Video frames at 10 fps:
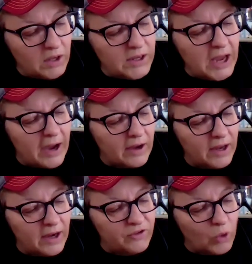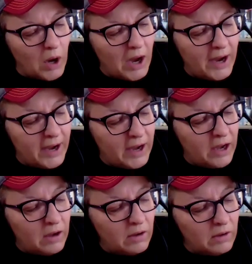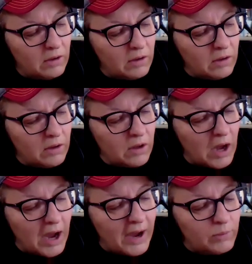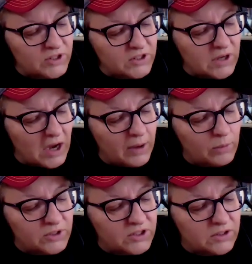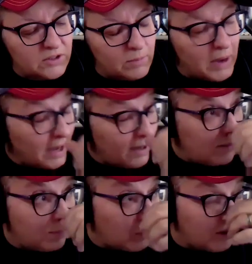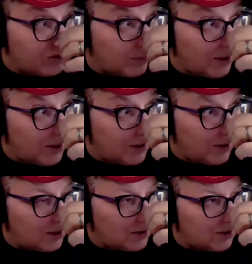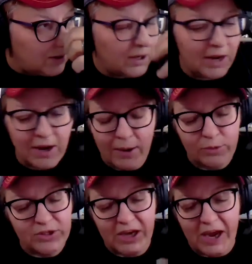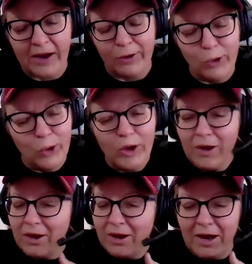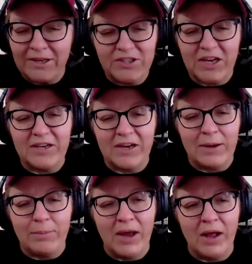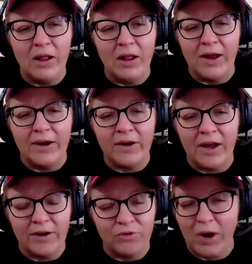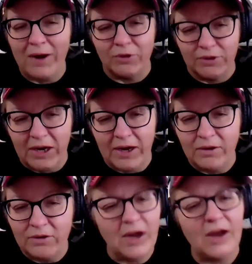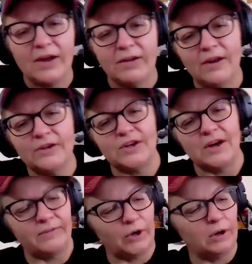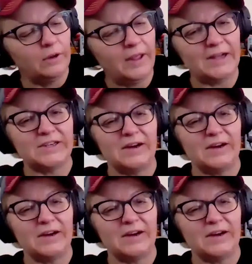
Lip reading: yeah, and so I was mad and depressed about it, and I sent an email on a travel day. That's never a